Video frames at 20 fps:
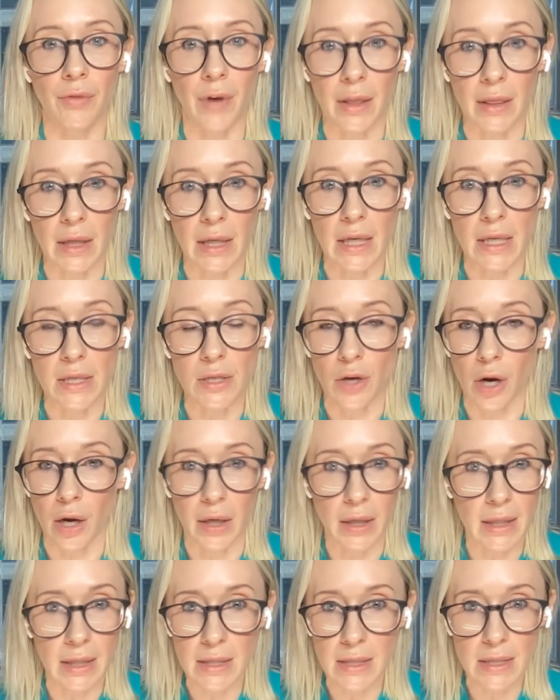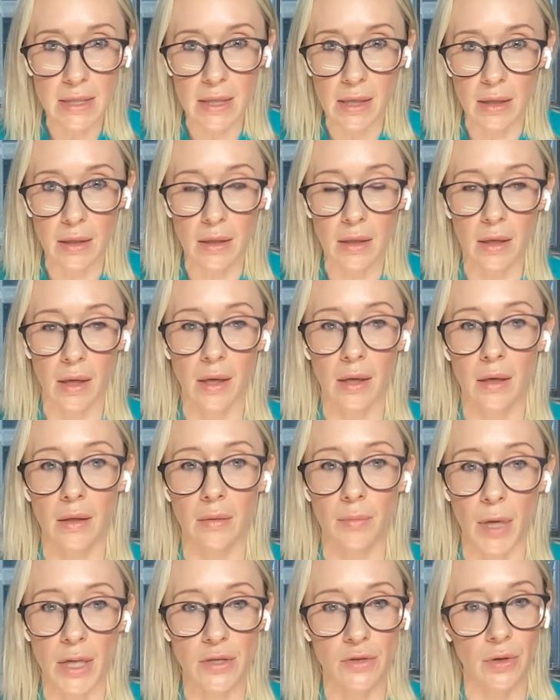friendliest audience in
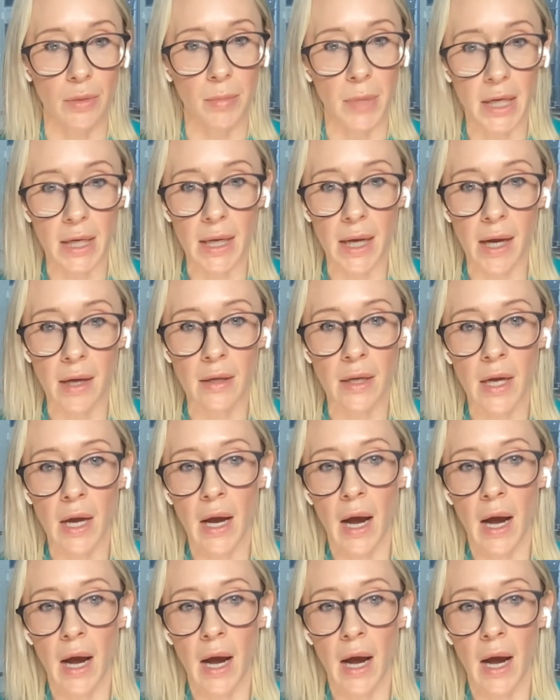mainstream media.